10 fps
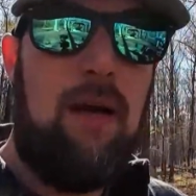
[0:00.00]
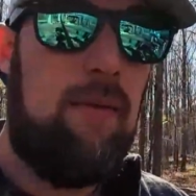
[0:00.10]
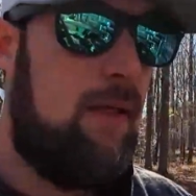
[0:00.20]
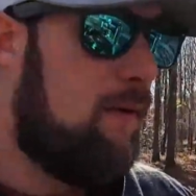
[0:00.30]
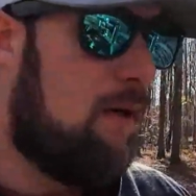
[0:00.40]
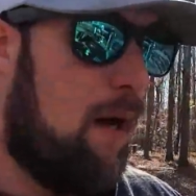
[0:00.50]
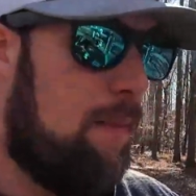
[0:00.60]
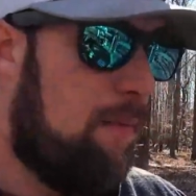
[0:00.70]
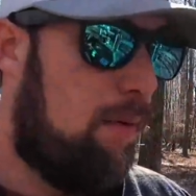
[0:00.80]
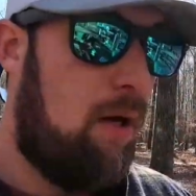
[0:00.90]
leave a
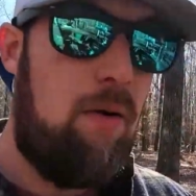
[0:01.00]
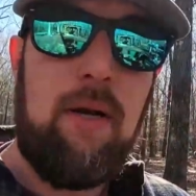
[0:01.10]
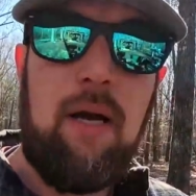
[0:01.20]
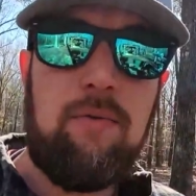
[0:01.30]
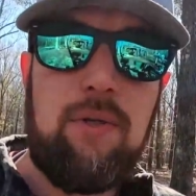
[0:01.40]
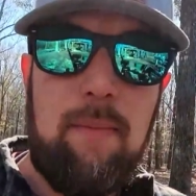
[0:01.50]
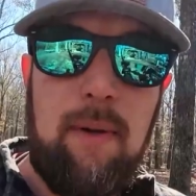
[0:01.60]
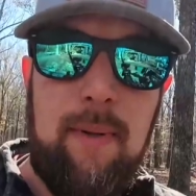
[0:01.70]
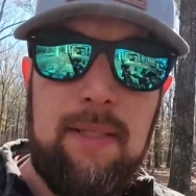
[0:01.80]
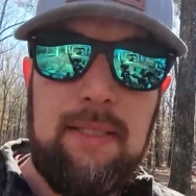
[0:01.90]
comment below and I'll try
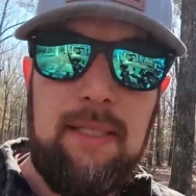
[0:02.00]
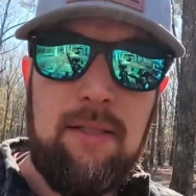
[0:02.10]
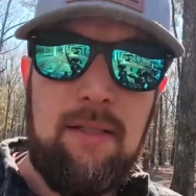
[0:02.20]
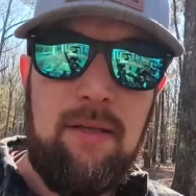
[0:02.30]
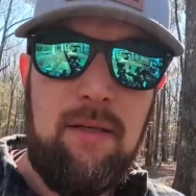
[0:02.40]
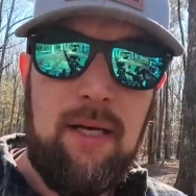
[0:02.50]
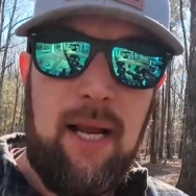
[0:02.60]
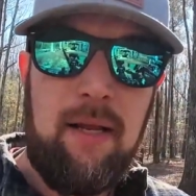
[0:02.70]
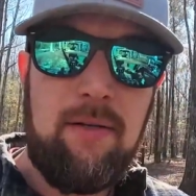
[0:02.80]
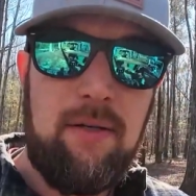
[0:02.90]
my best to get to you and
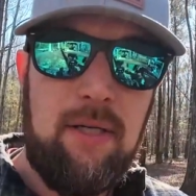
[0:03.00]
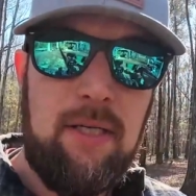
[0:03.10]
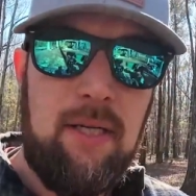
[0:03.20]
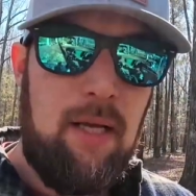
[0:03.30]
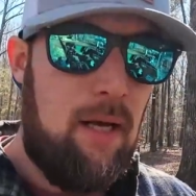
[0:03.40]
answer it.